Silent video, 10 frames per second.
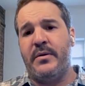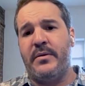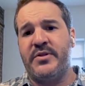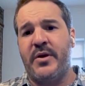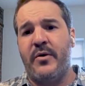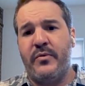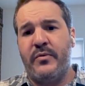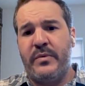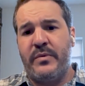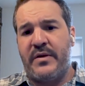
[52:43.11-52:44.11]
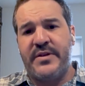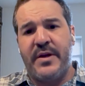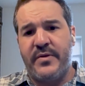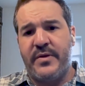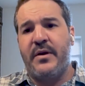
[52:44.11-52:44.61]
So that's the
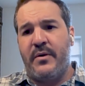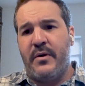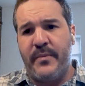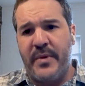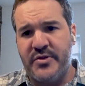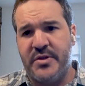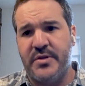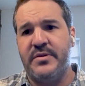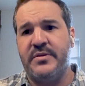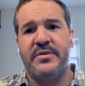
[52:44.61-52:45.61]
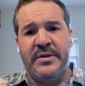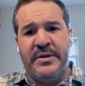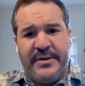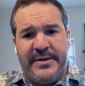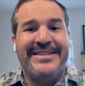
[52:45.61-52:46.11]
other thing I'll mention is
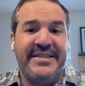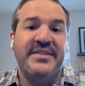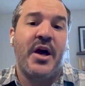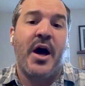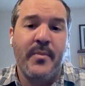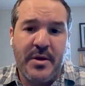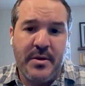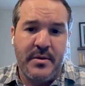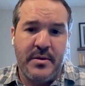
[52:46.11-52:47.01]
this is coming.